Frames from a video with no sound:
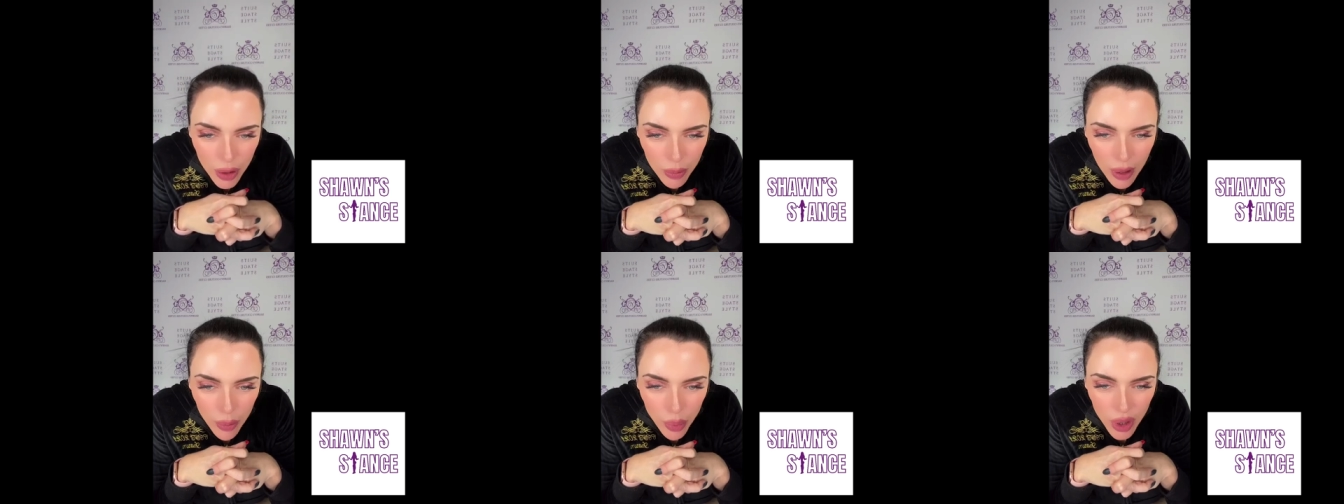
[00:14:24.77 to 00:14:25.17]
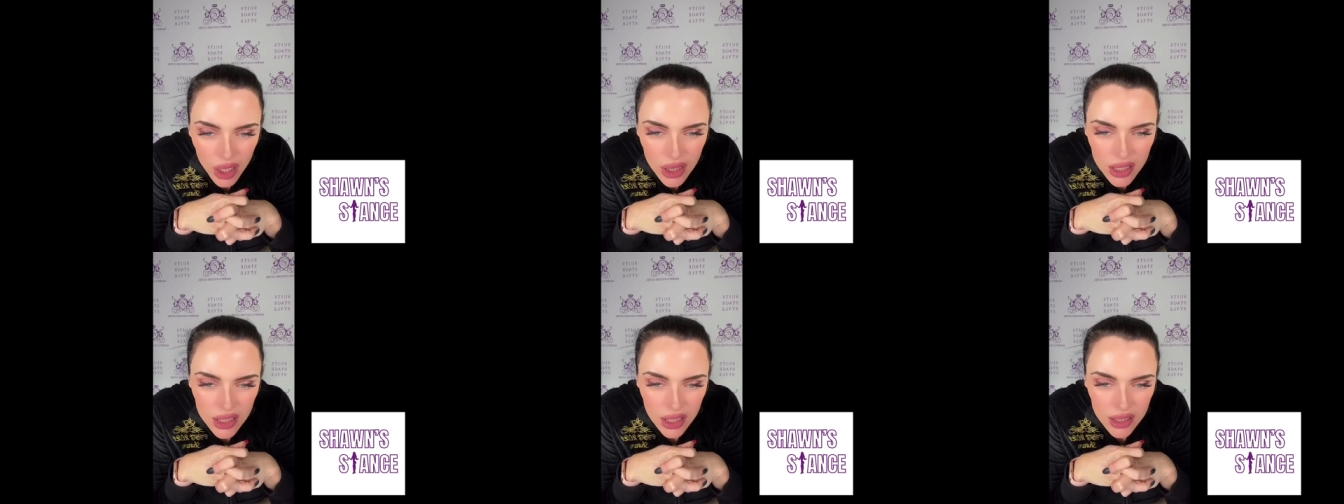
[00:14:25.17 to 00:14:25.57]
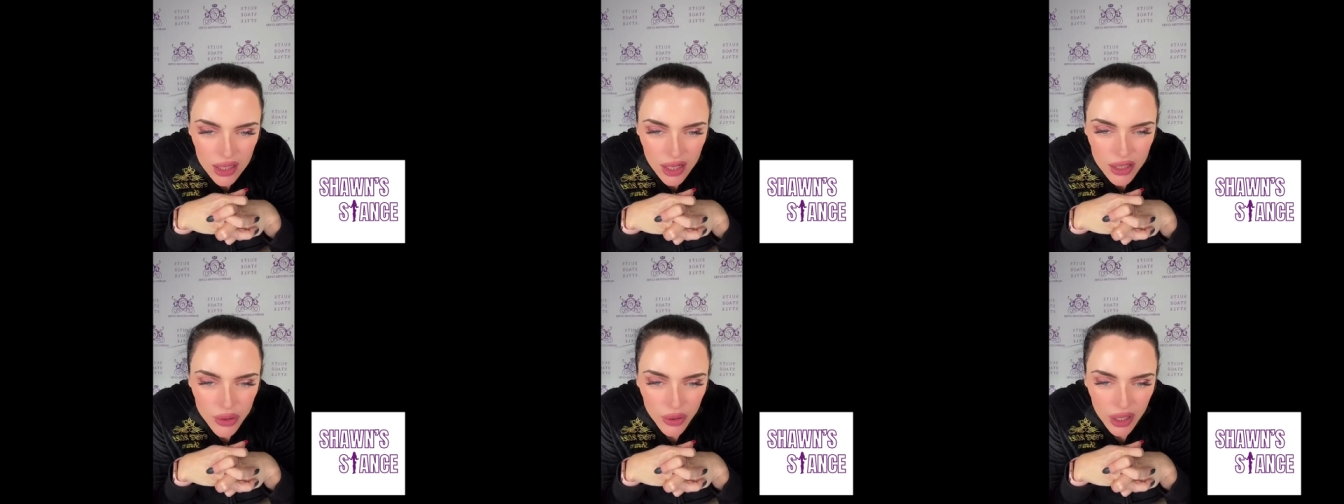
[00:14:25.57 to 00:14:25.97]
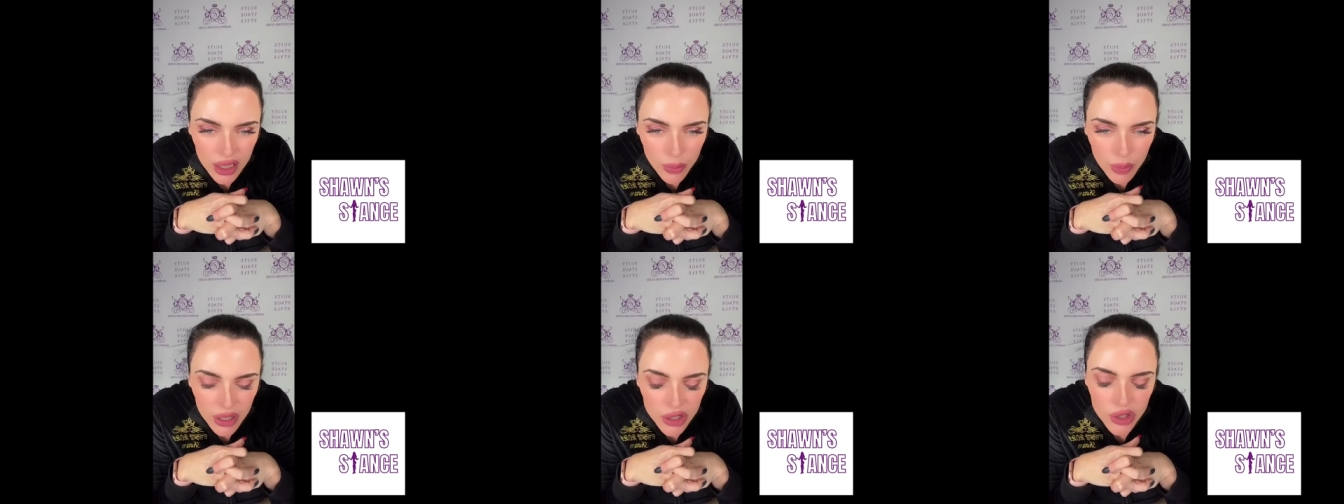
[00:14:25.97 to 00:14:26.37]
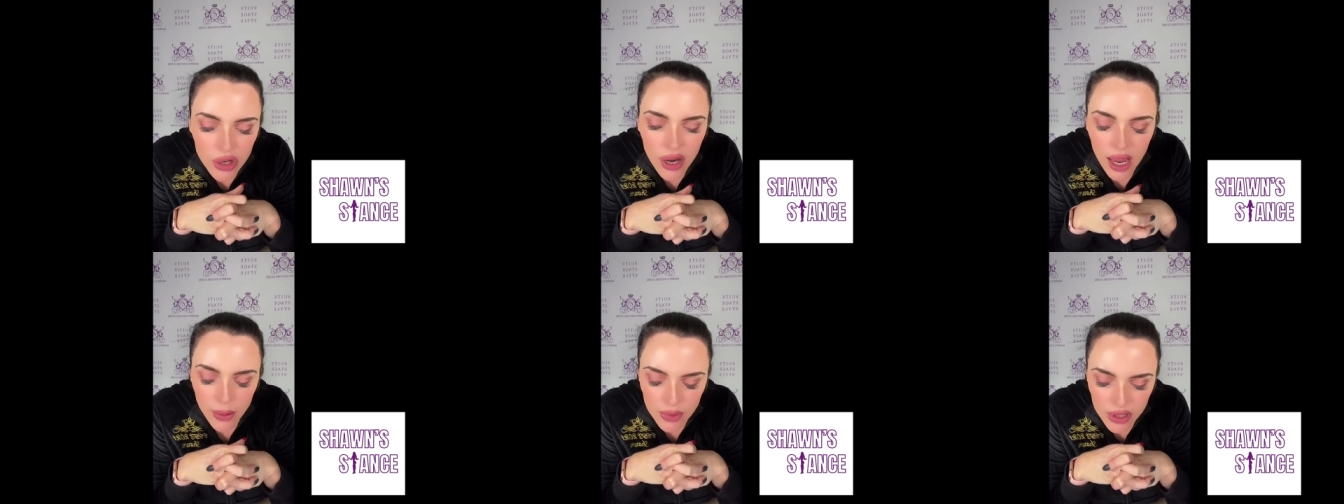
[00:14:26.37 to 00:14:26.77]
Brick by brick, the details create the
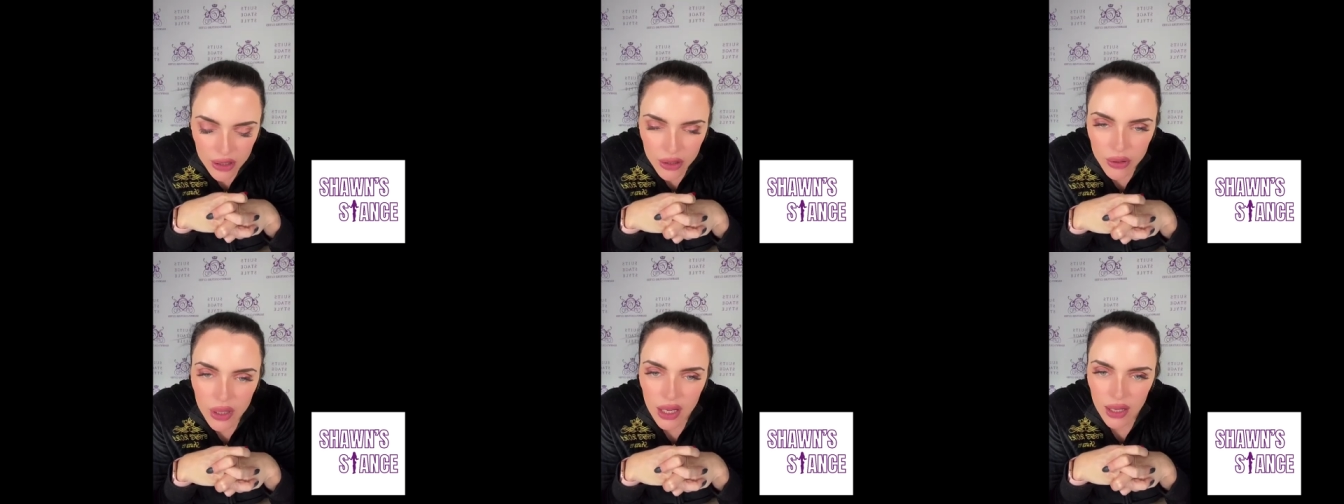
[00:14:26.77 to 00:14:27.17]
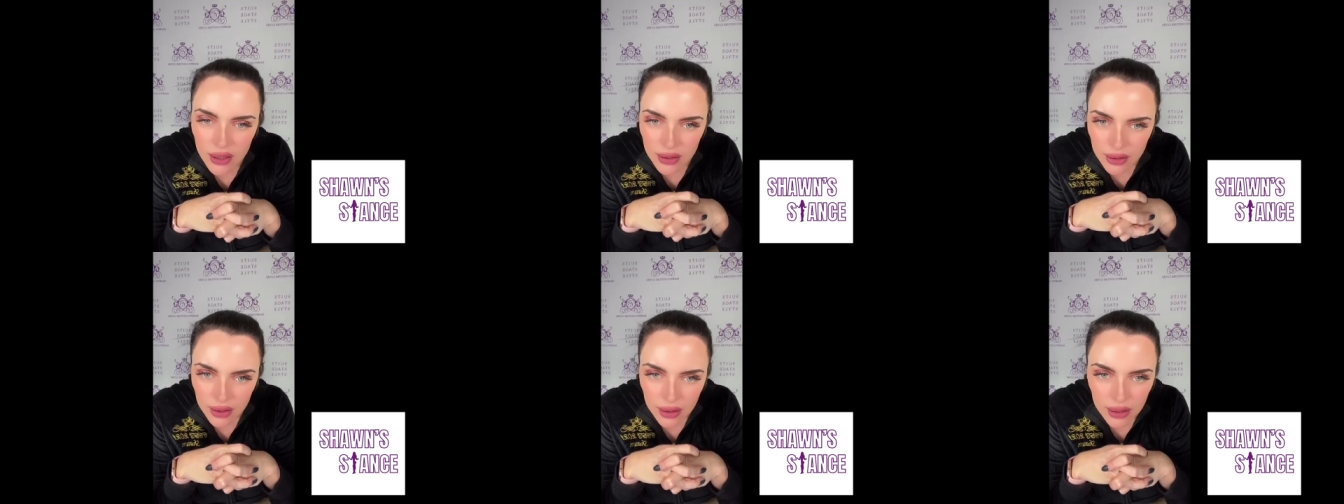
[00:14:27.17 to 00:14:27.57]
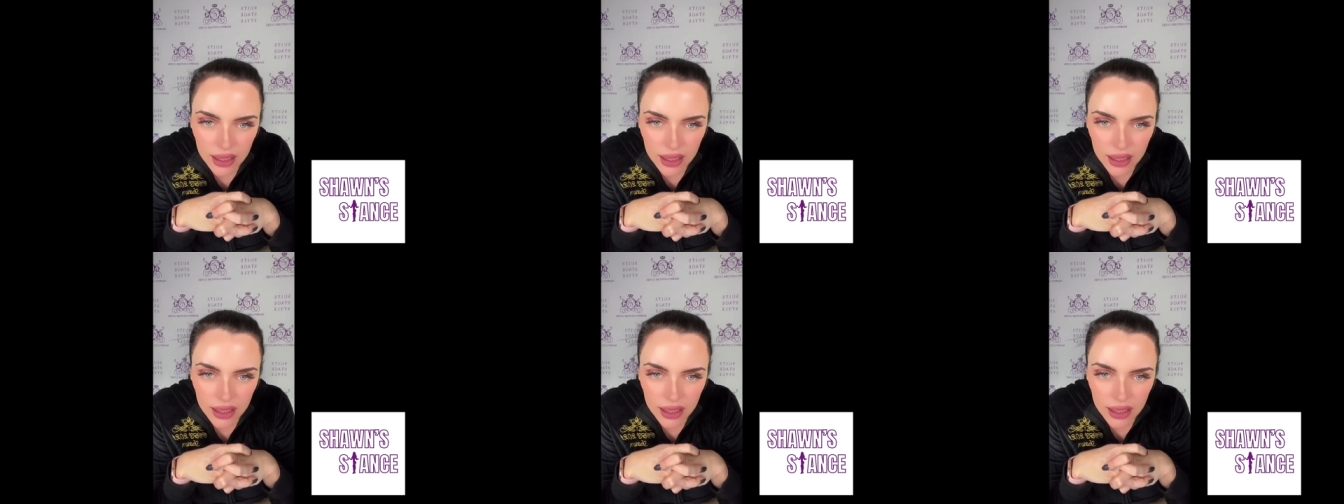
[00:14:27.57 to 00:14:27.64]
picture. Absolutely.